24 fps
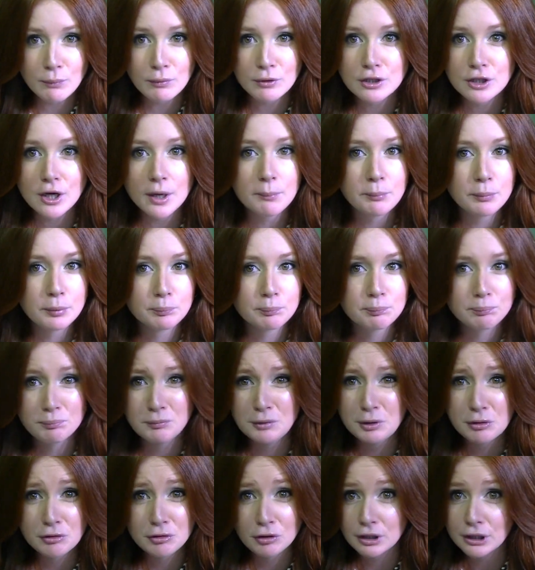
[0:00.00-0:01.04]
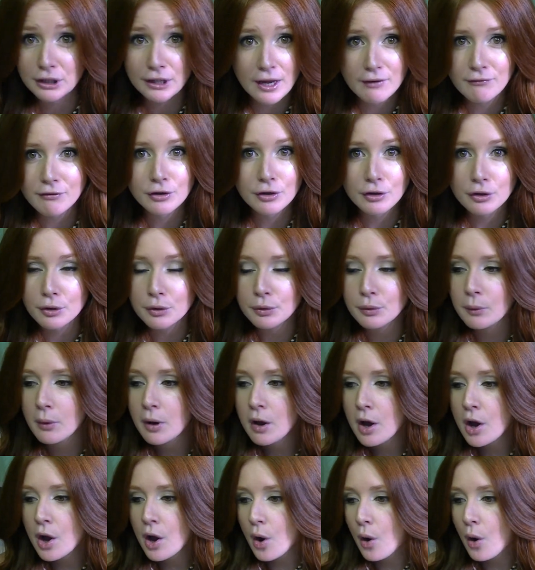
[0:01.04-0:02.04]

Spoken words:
which I usually never do,